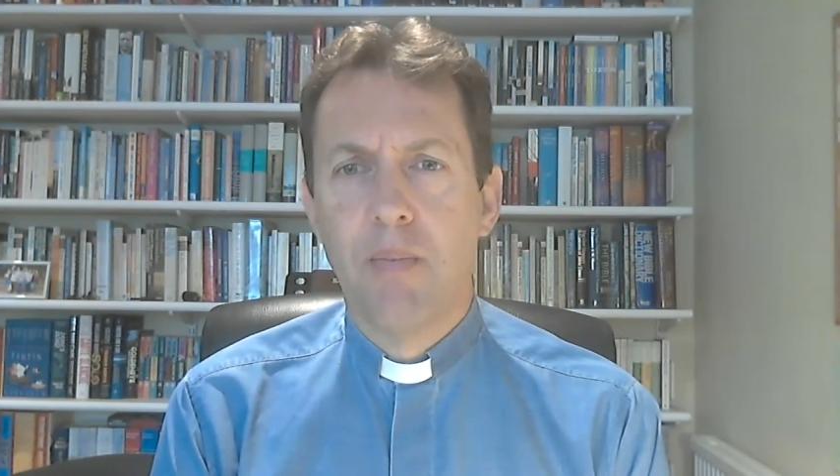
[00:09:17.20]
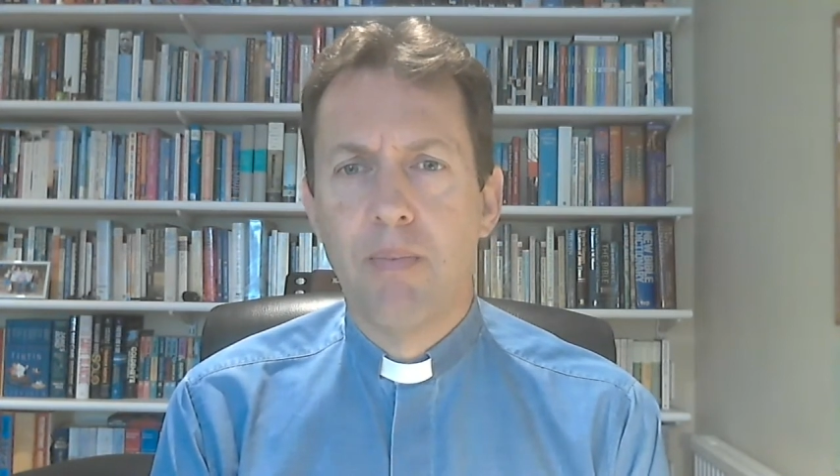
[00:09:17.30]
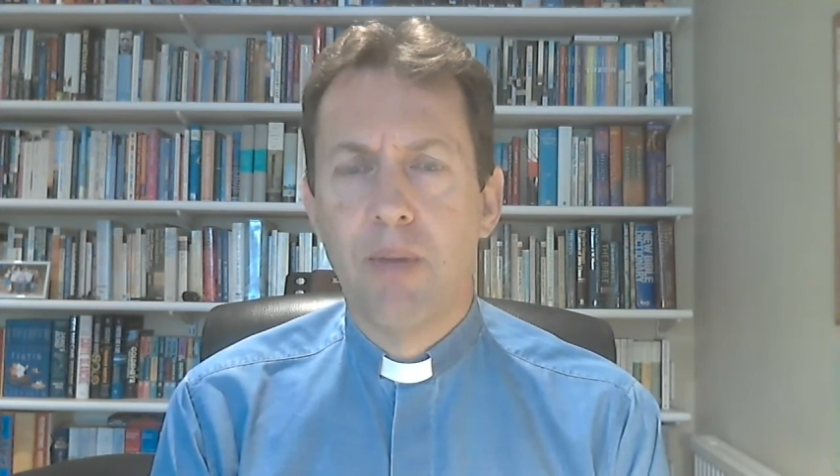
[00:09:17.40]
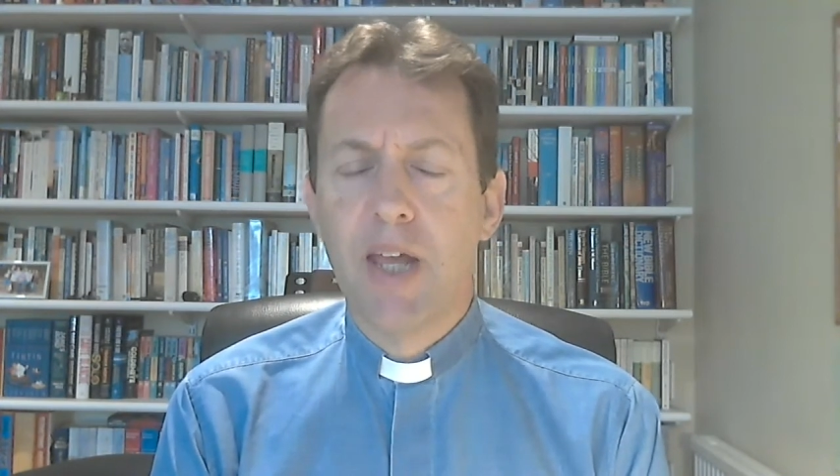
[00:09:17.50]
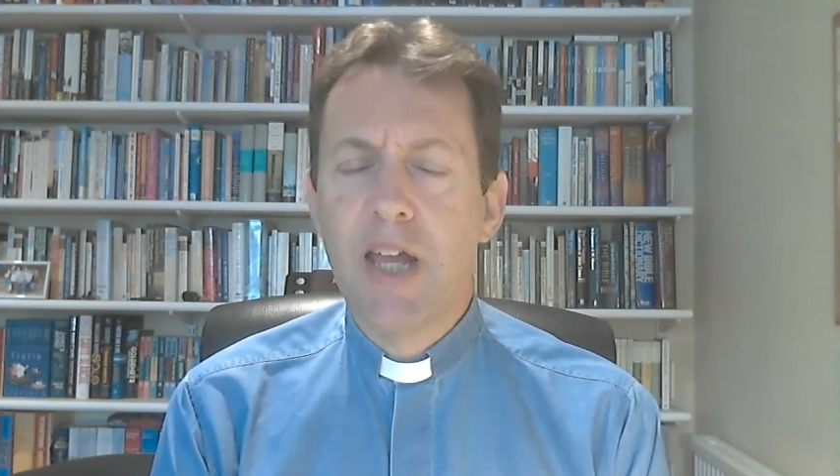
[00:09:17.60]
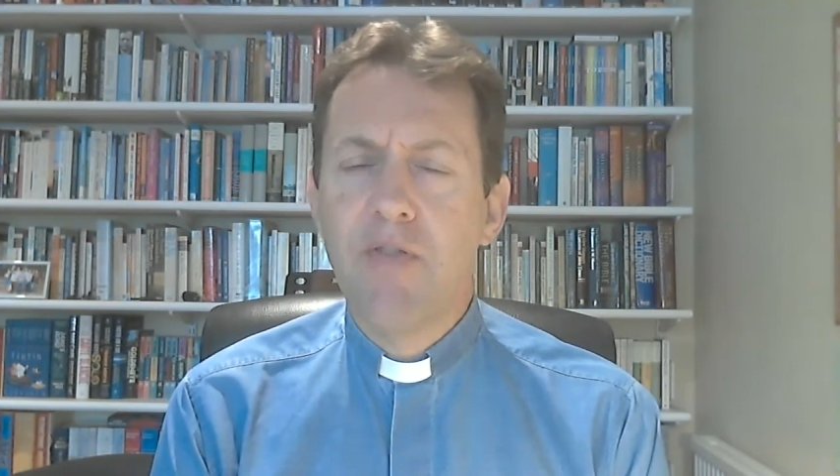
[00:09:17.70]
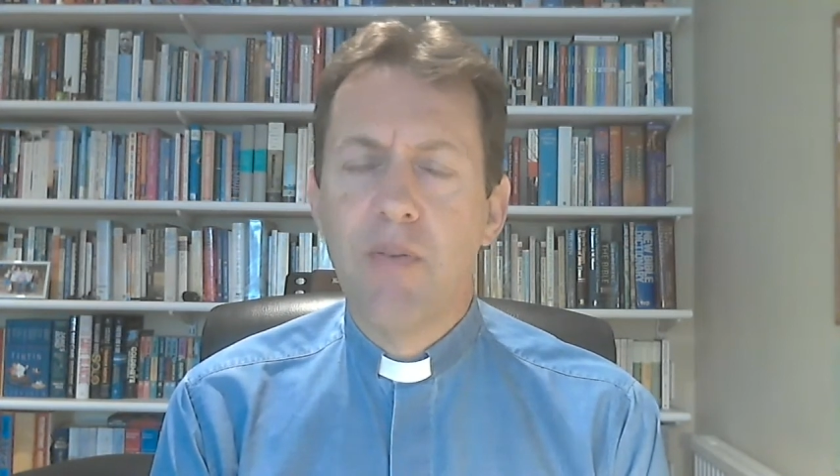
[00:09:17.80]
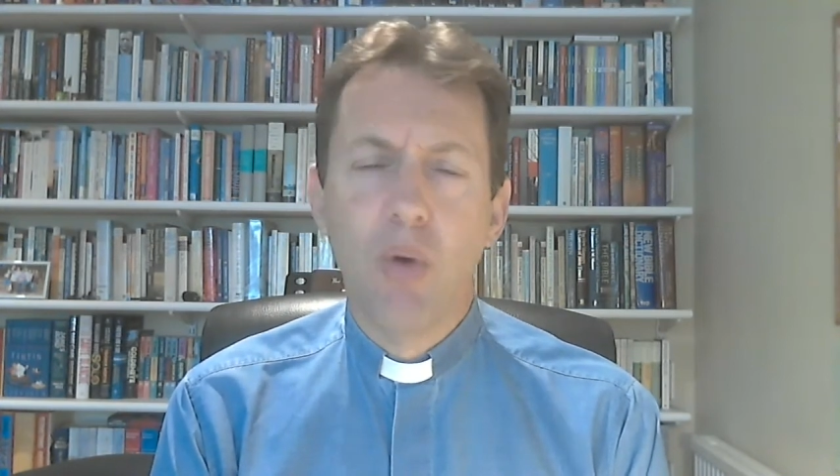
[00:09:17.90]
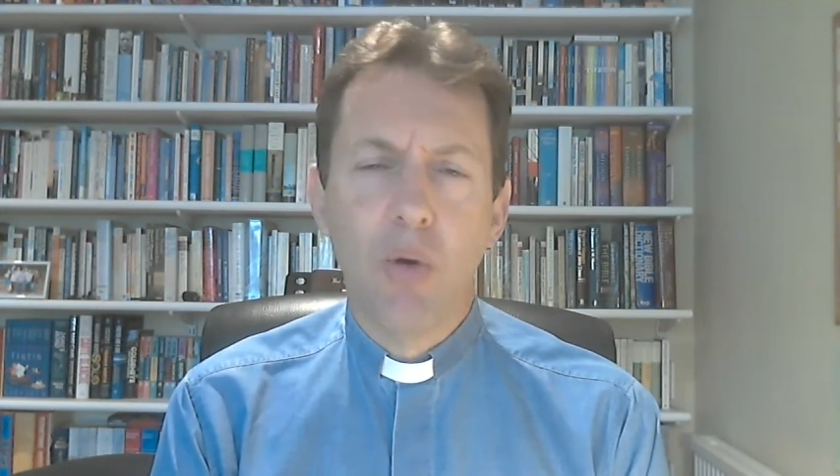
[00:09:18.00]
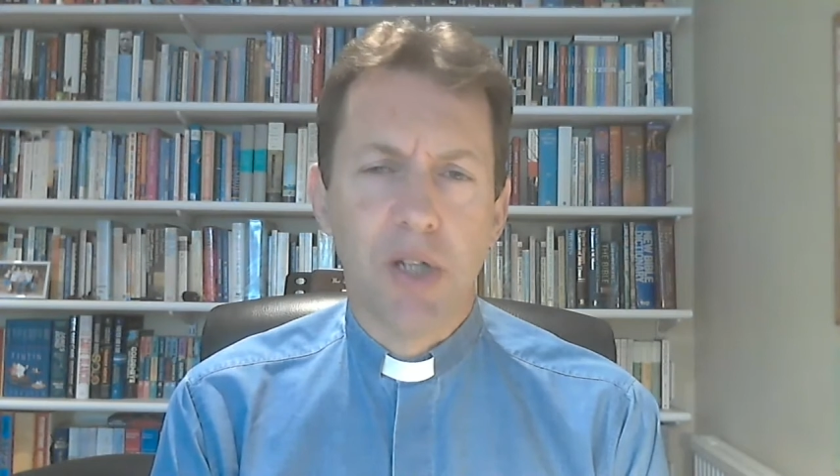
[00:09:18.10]
But even
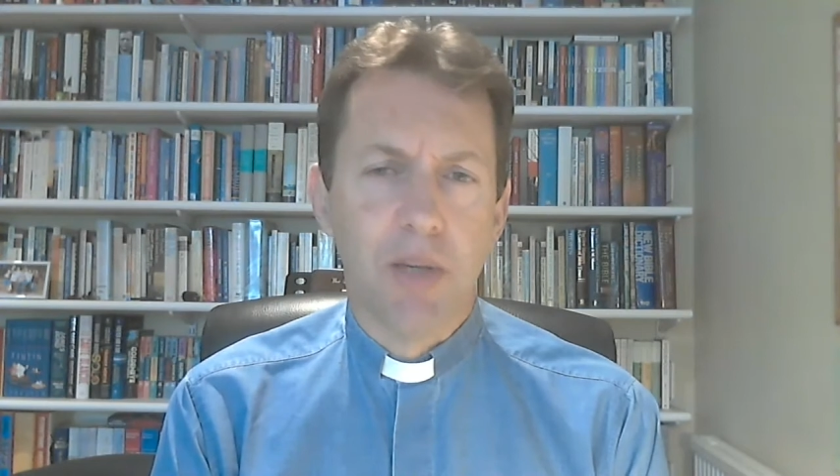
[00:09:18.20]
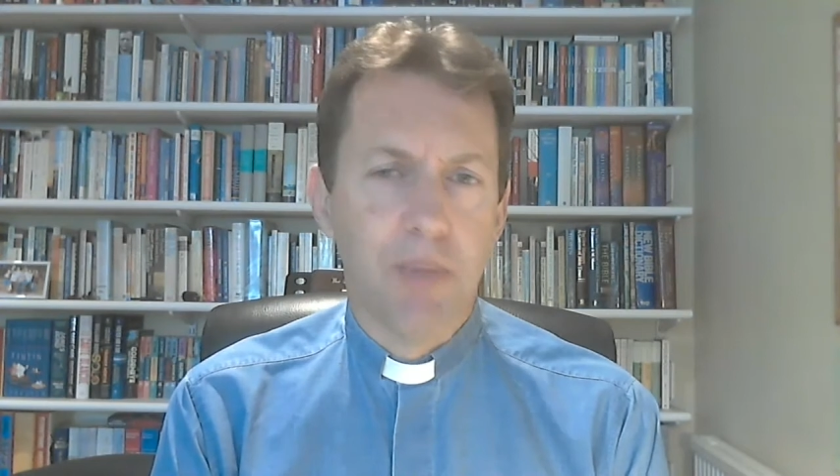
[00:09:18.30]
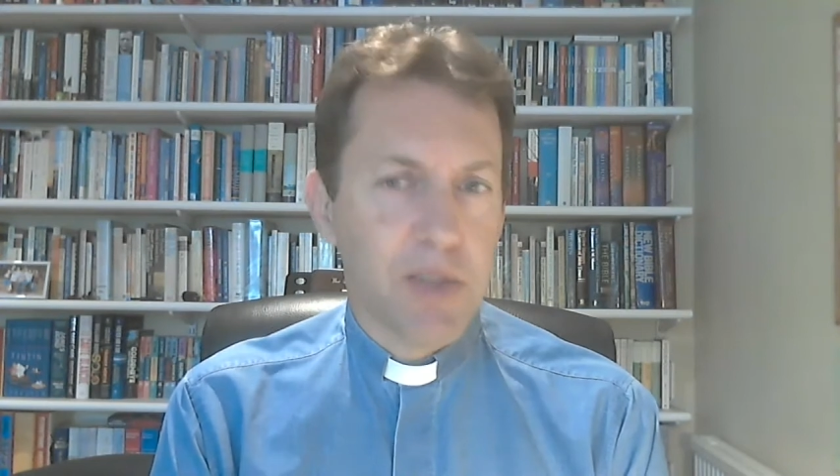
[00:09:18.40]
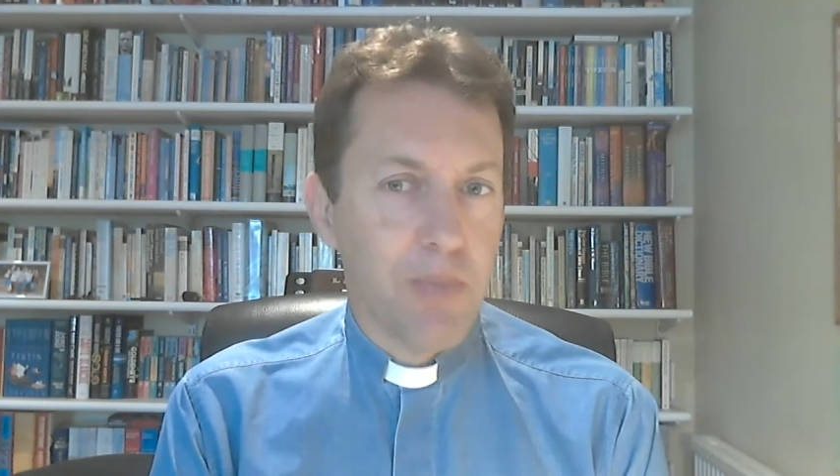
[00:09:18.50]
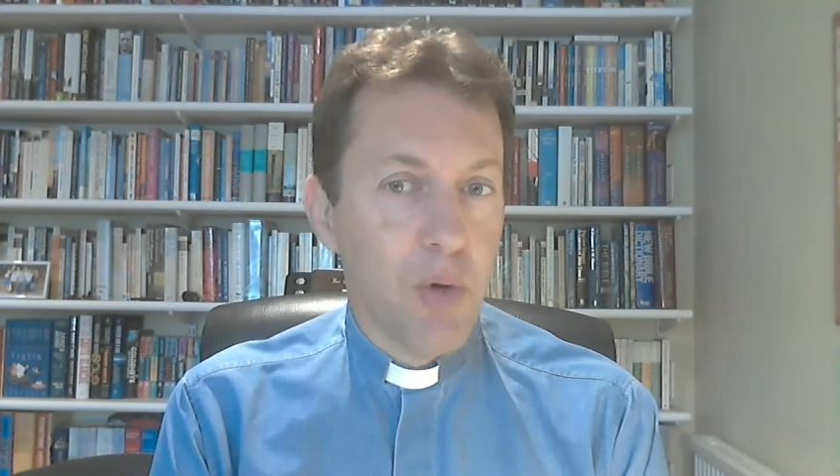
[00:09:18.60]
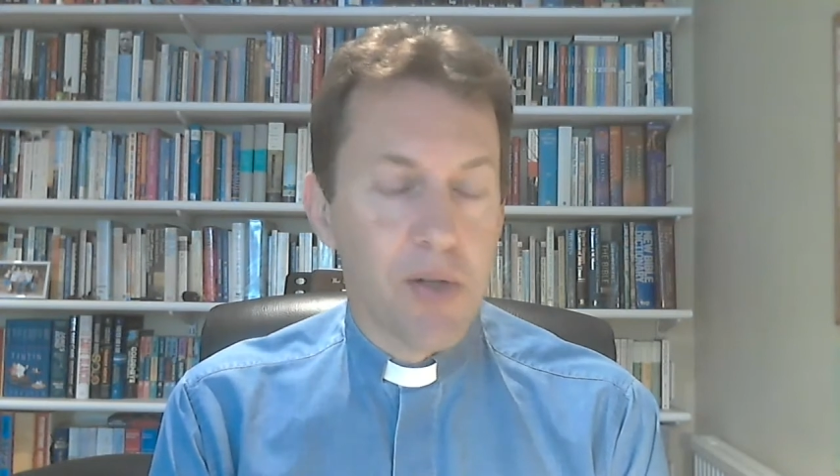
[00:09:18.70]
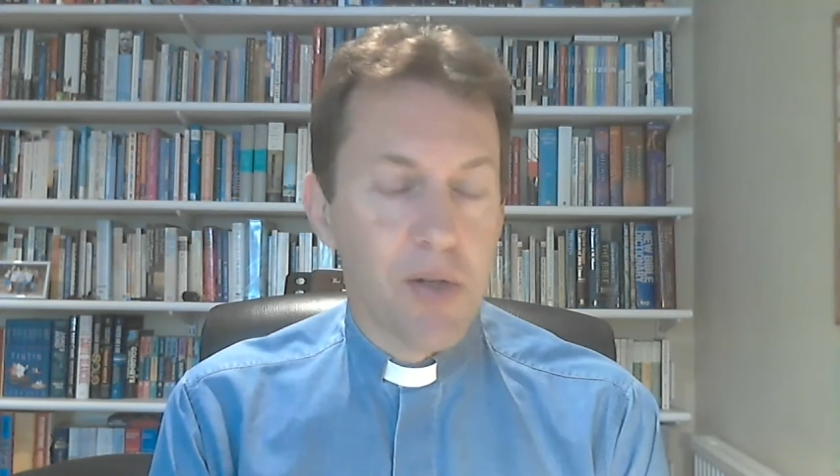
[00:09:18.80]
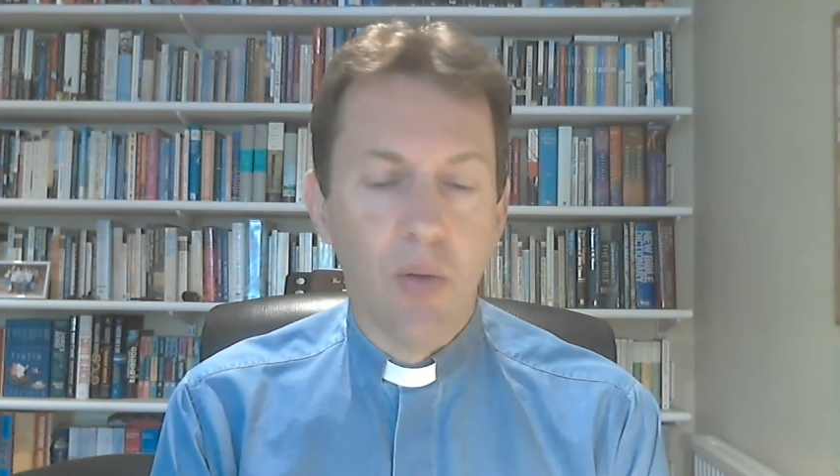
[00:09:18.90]
more so, much more so,